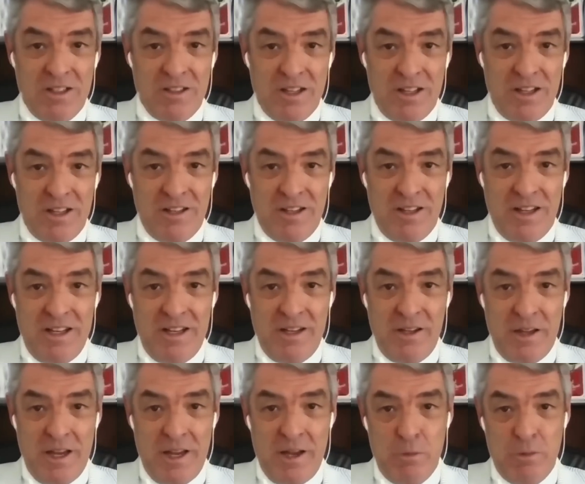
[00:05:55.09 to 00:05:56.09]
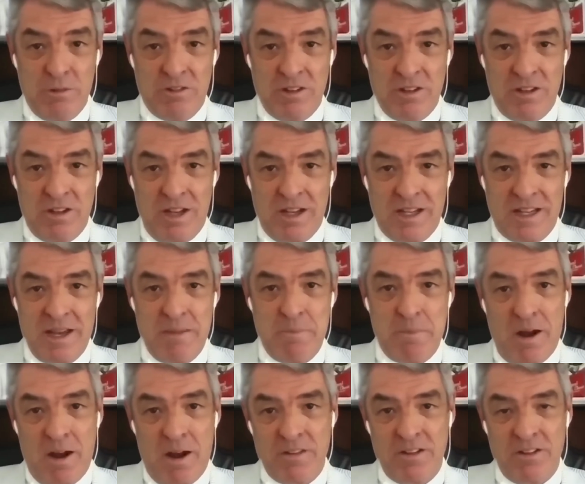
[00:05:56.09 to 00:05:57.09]
that he was a key
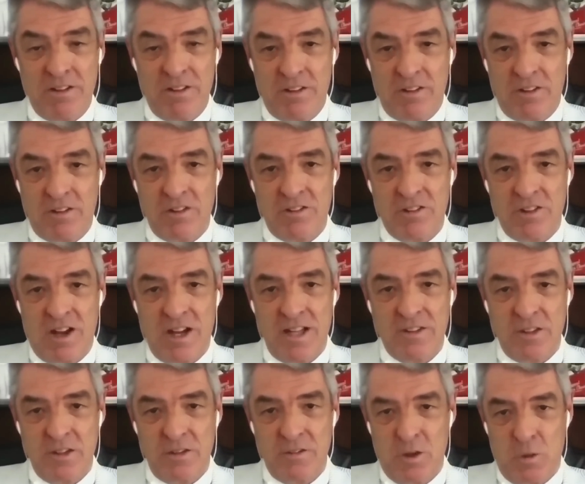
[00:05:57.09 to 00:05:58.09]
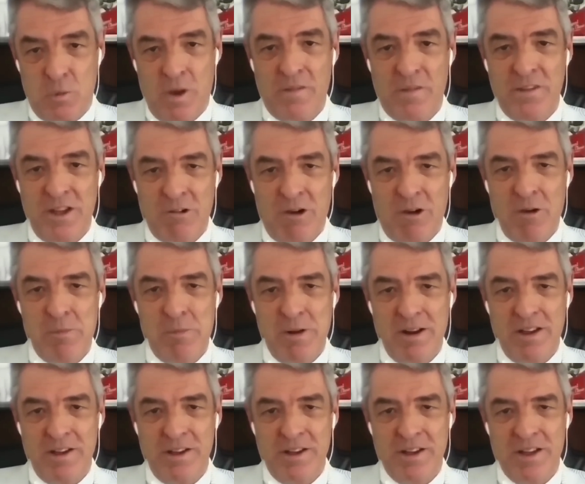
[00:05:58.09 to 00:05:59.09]
part of the side that won the Europa
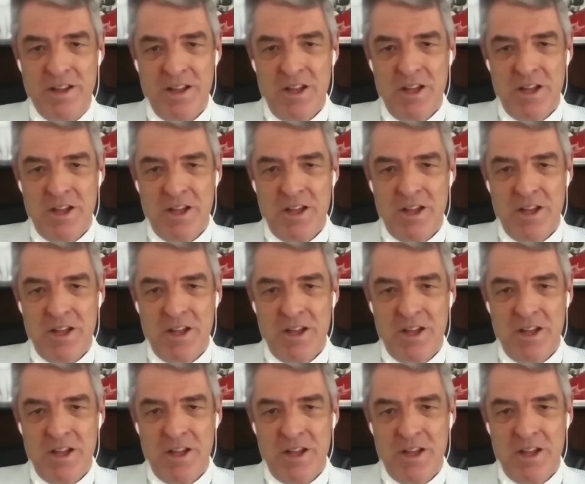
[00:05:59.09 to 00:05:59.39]
League.